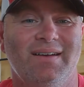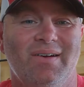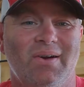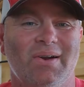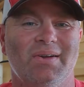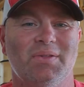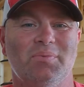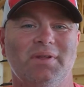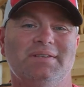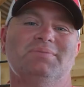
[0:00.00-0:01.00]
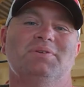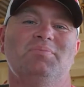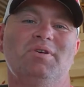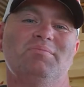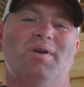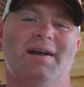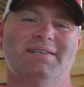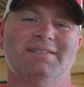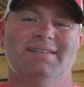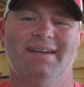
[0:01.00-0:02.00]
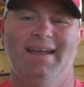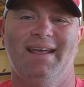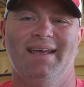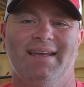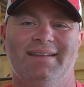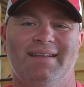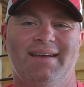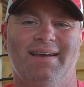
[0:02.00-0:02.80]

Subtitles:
or another place where you put brush. And